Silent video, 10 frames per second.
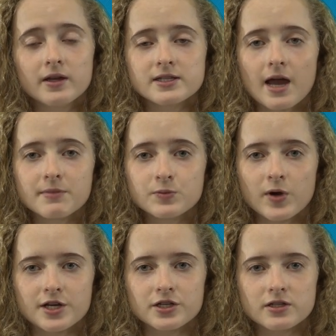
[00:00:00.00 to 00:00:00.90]
Time is
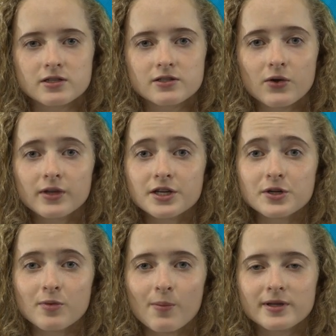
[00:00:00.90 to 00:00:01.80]
precious. Don't let
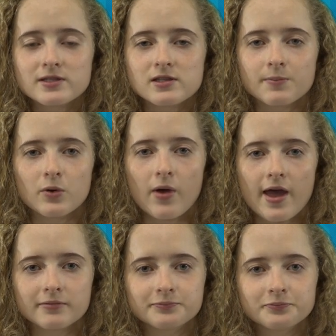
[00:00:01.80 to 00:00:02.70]
your moments slip away.